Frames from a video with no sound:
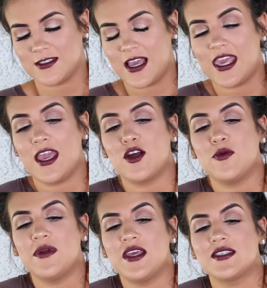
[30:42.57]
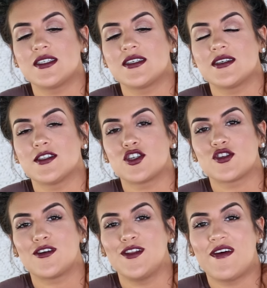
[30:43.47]
I can't open it. The
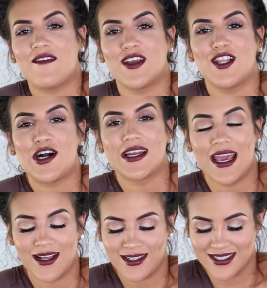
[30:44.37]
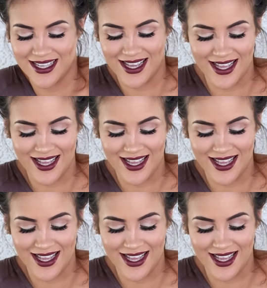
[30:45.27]
struggle of having long nails.